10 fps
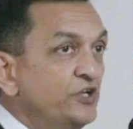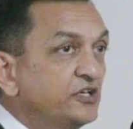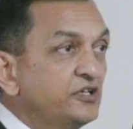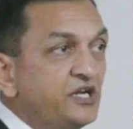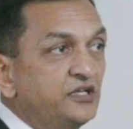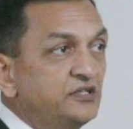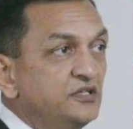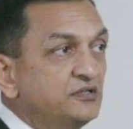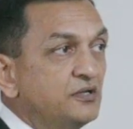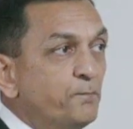We
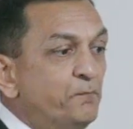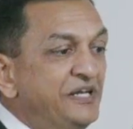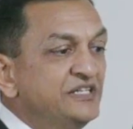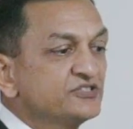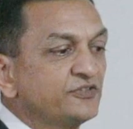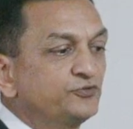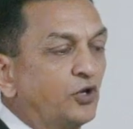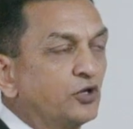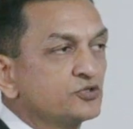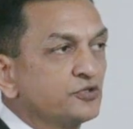created billions of
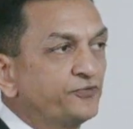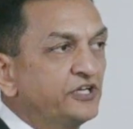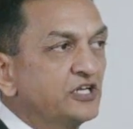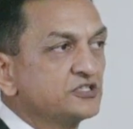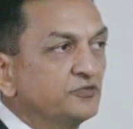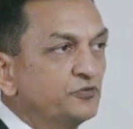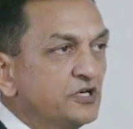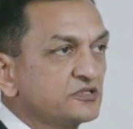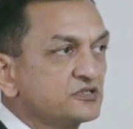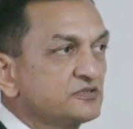dollars of irrigation
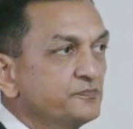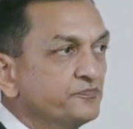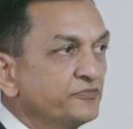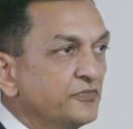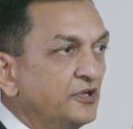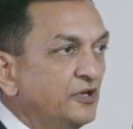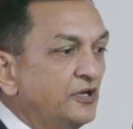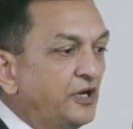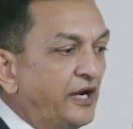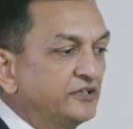works,
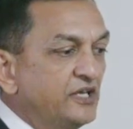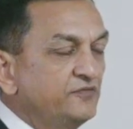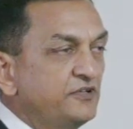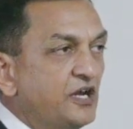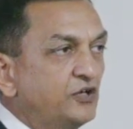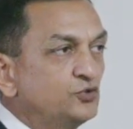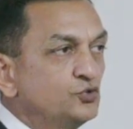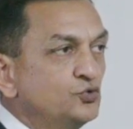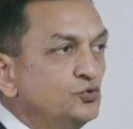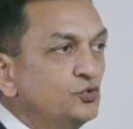and then we had to
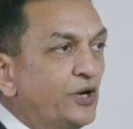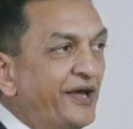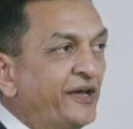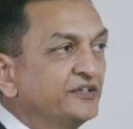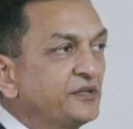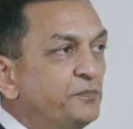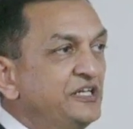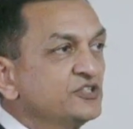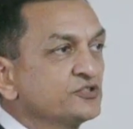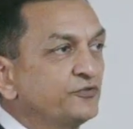do another
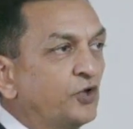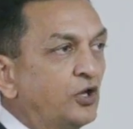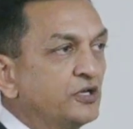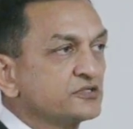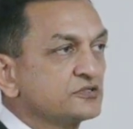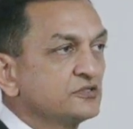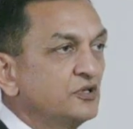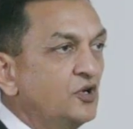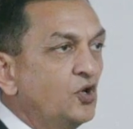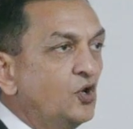billions of dollars
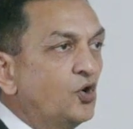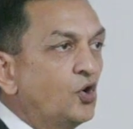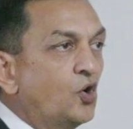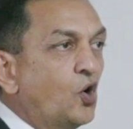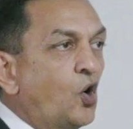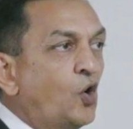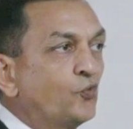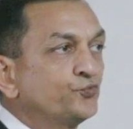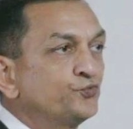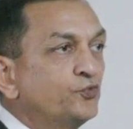
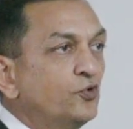of